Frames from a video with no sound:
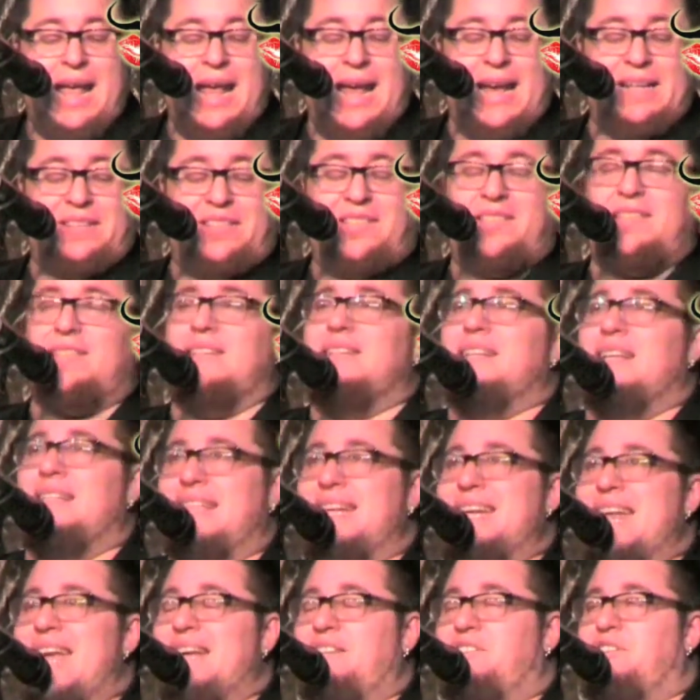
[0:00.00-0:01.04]
It's
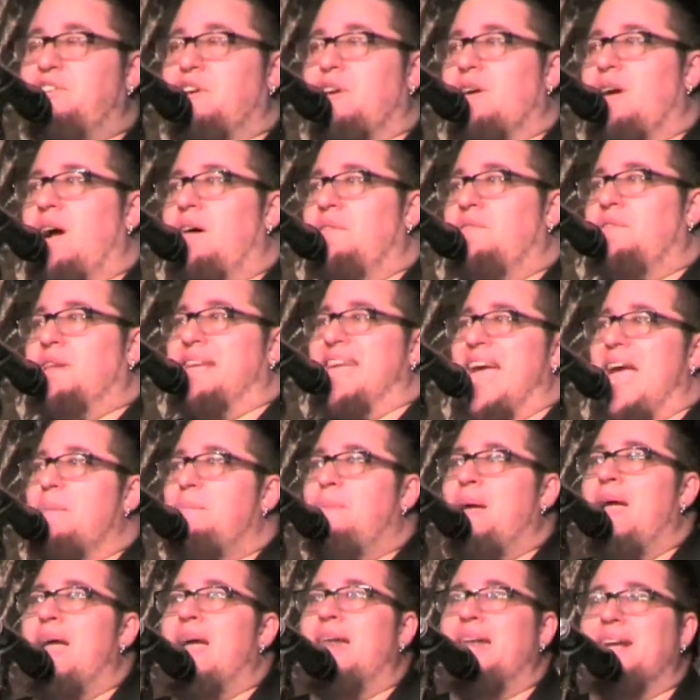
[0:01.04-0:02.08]
the nature of gay
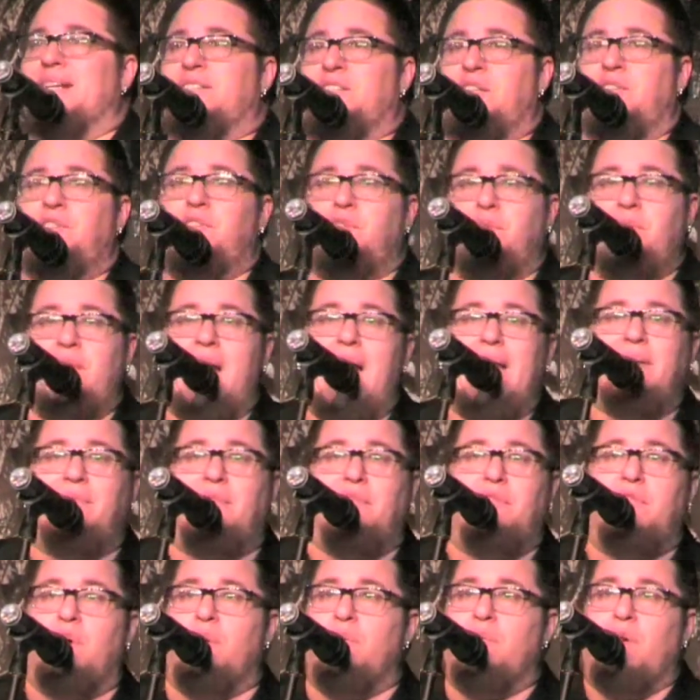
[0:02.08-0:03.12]
panic to do that,
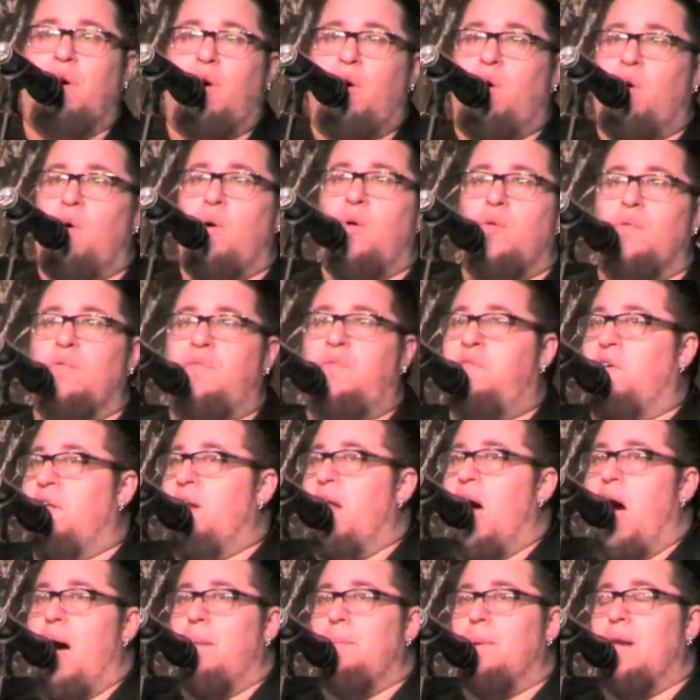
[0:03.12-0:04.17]
even though the whole
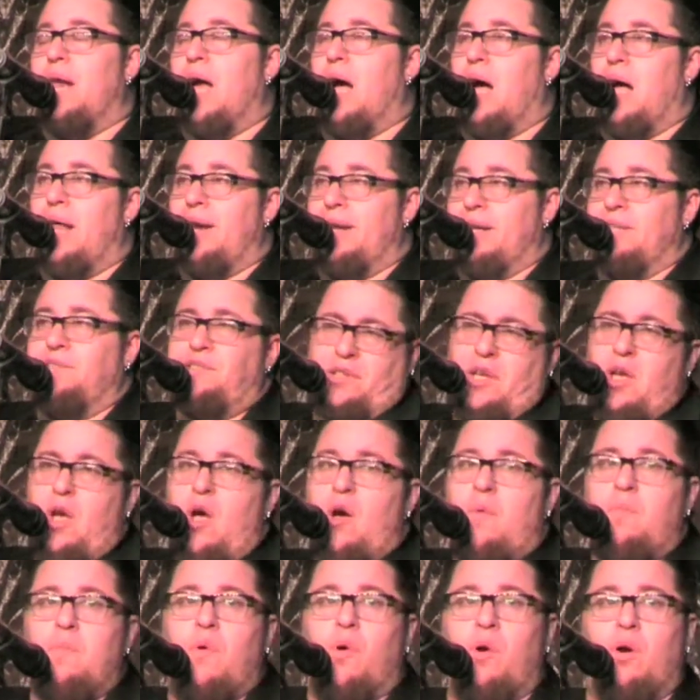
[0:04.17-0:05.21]
phenomenon is
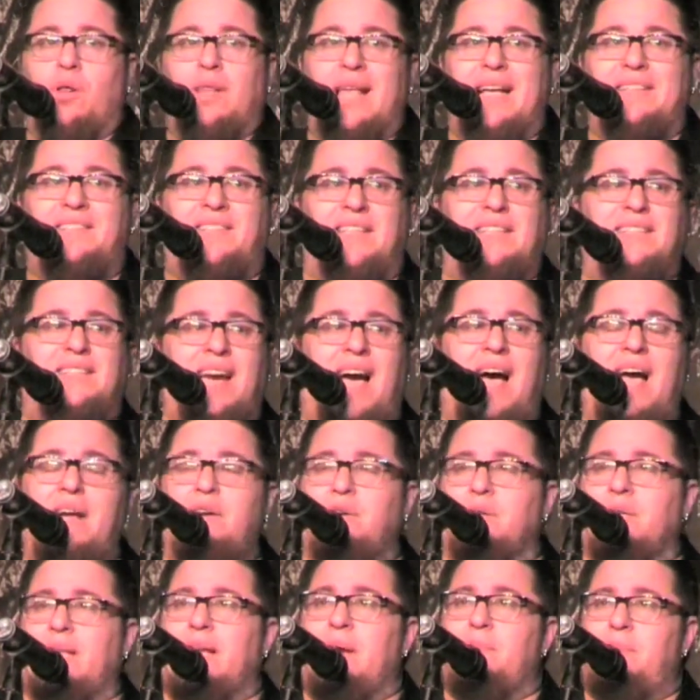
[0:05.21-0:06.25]
more or less
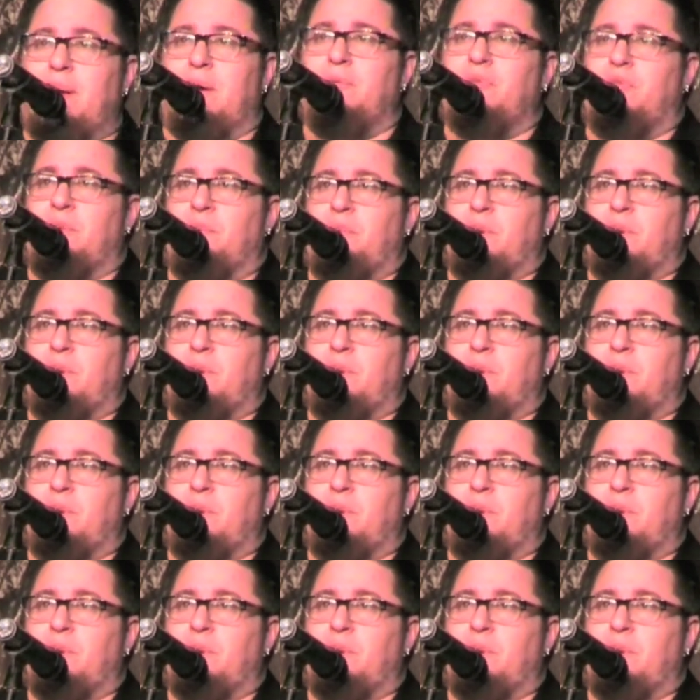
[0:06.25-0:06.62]
entirely about the